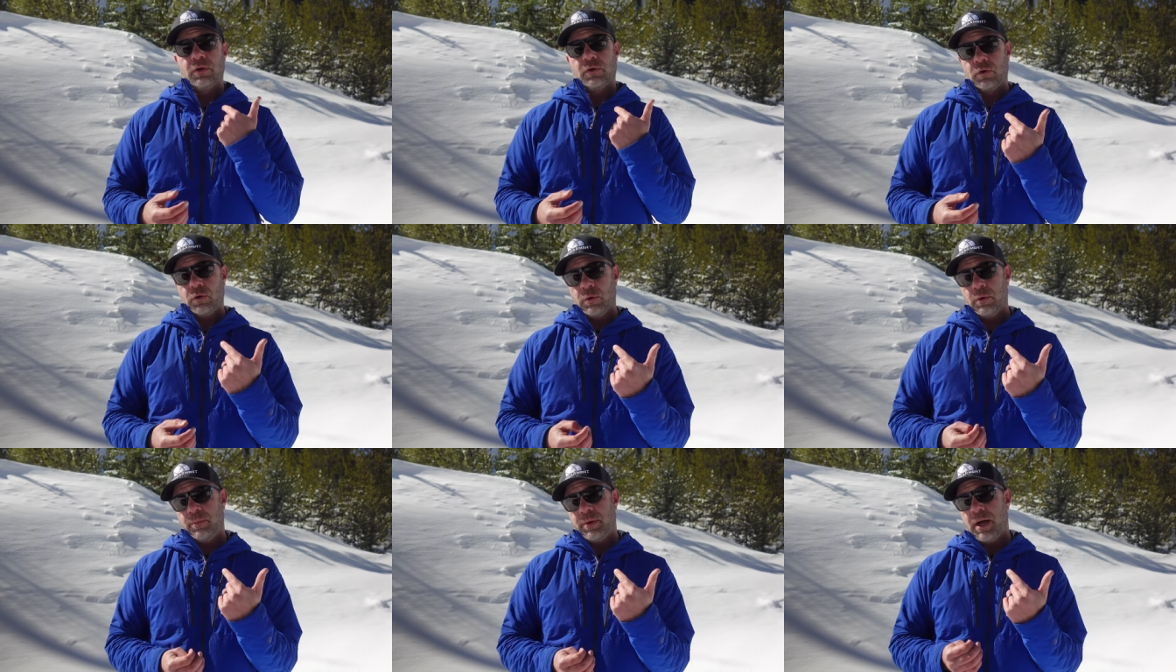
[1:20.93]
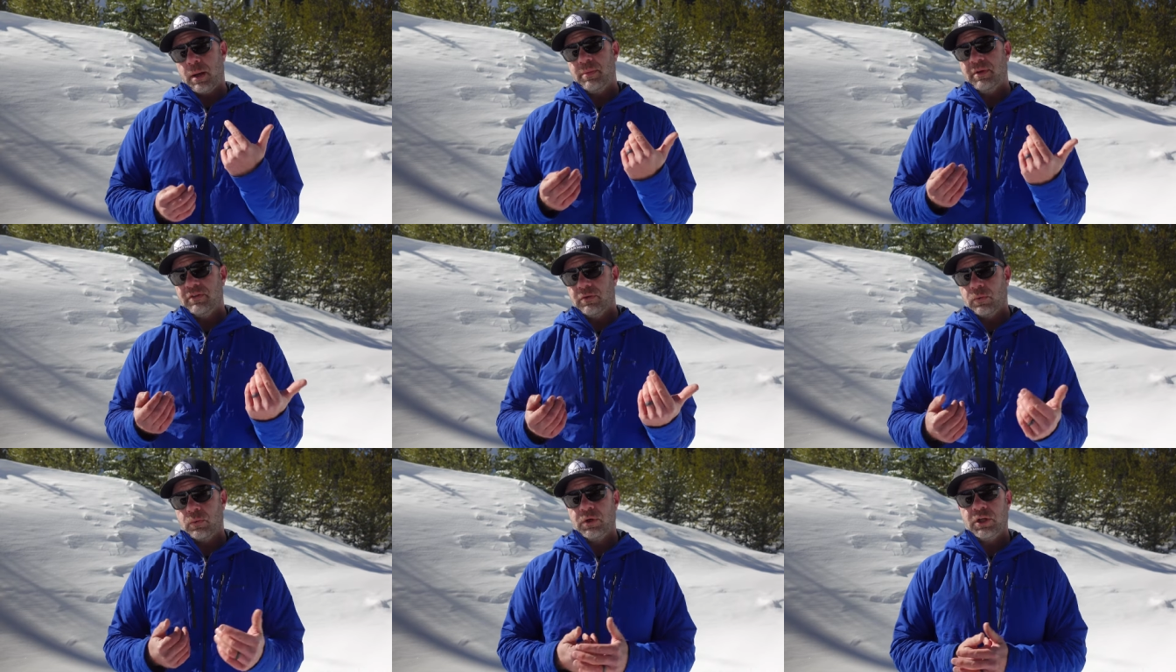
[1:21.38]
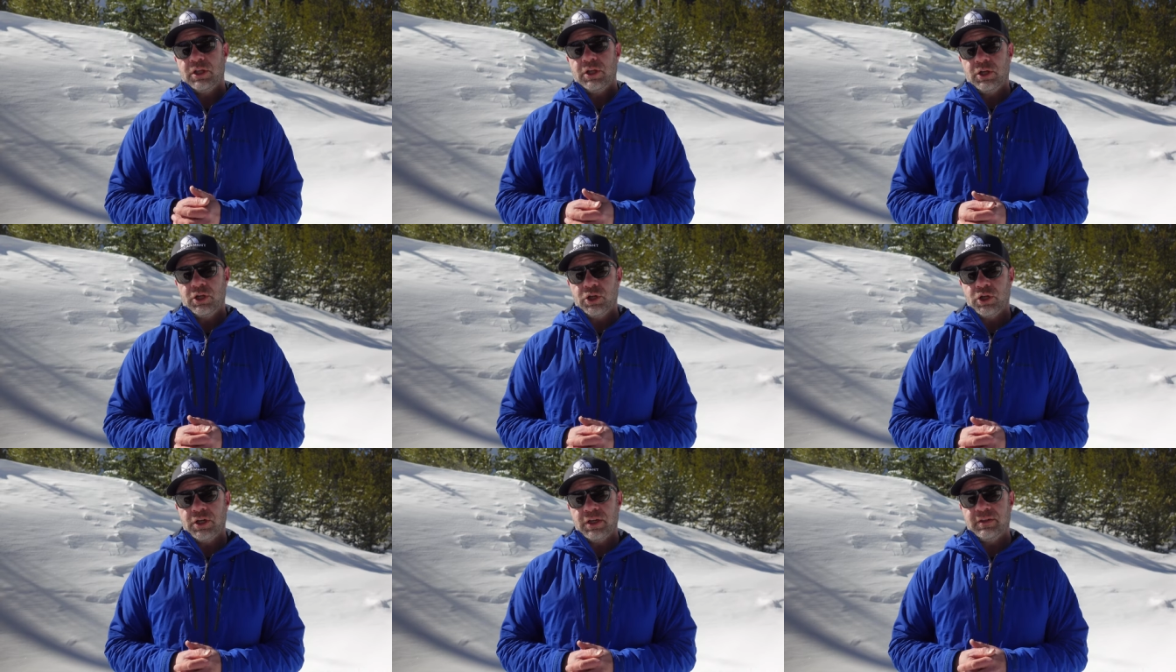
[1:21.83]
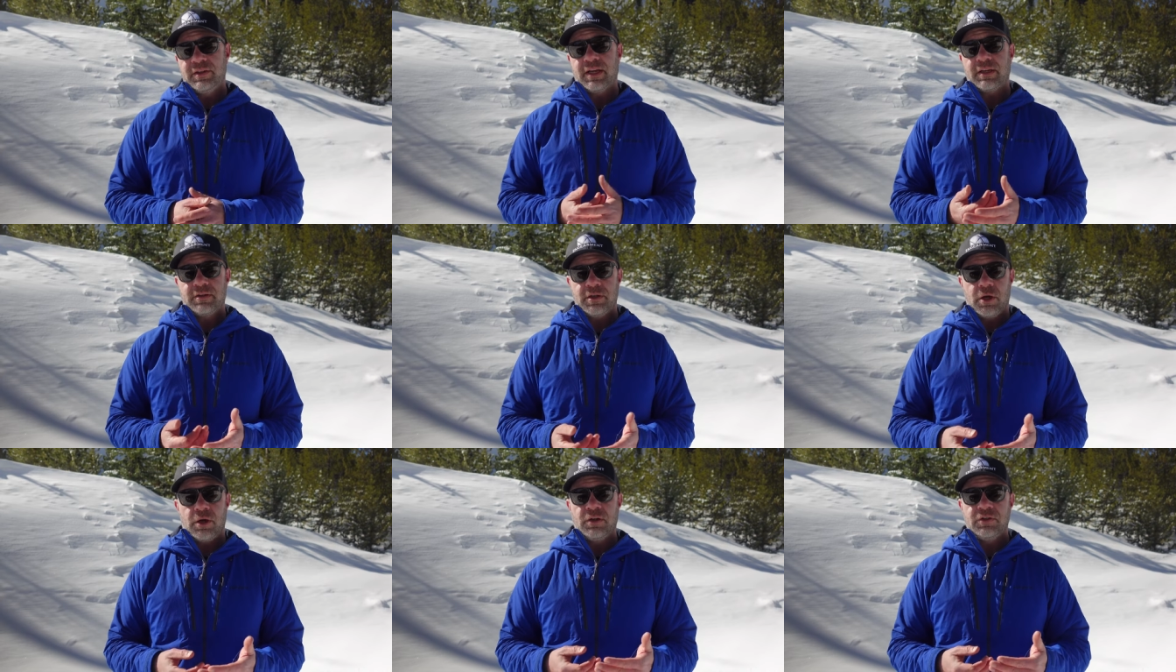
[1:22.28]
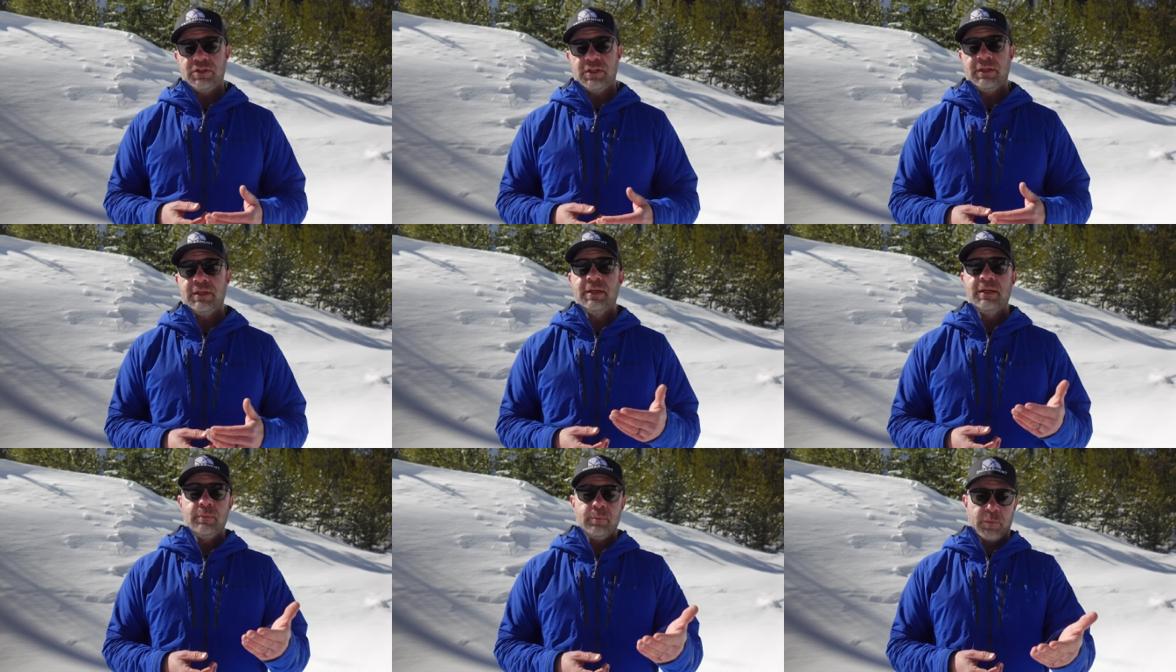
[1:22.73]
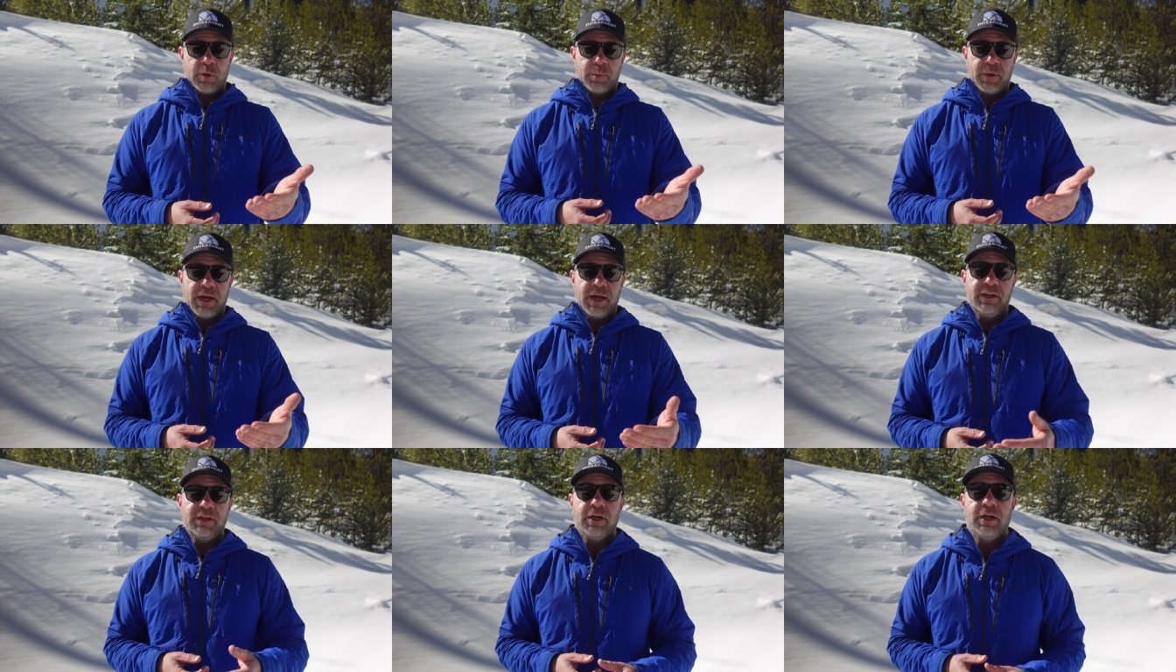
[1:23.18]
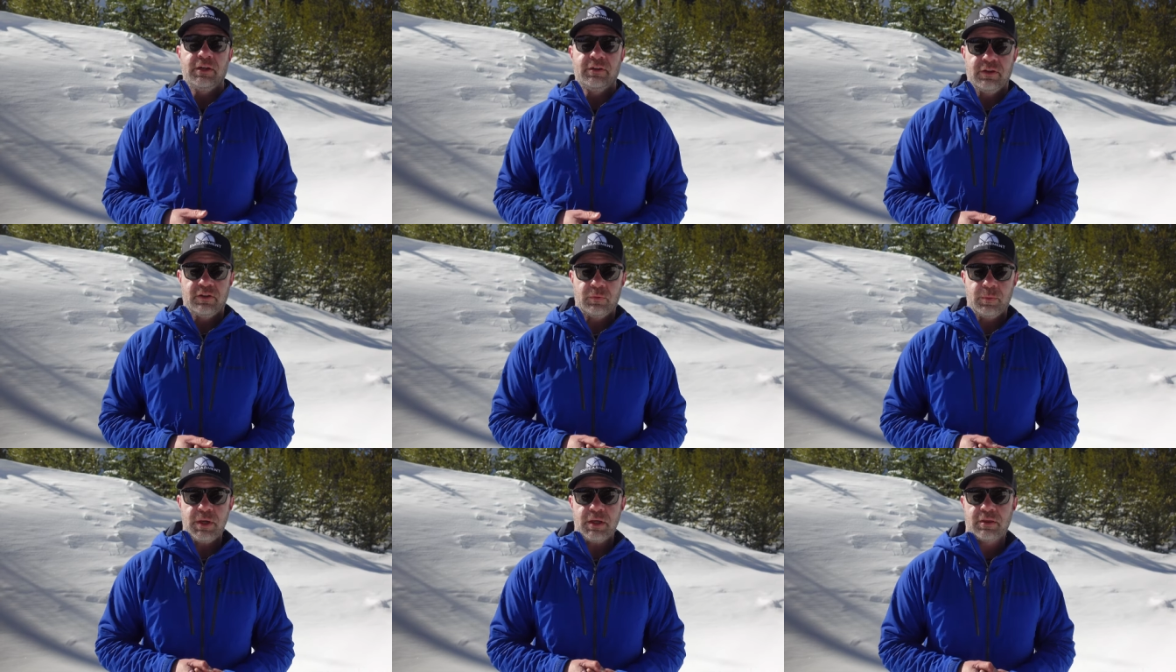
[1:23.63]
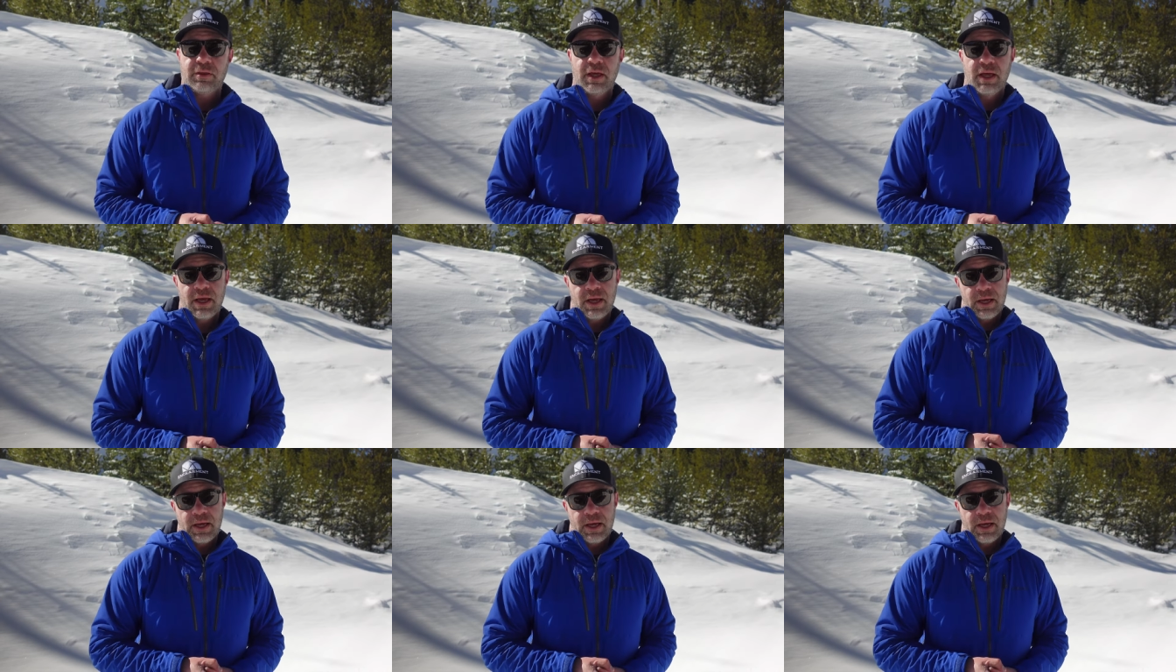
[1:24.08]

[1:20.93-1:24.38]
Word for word: Chroma Pop is a really good technology, proprietary to Smith.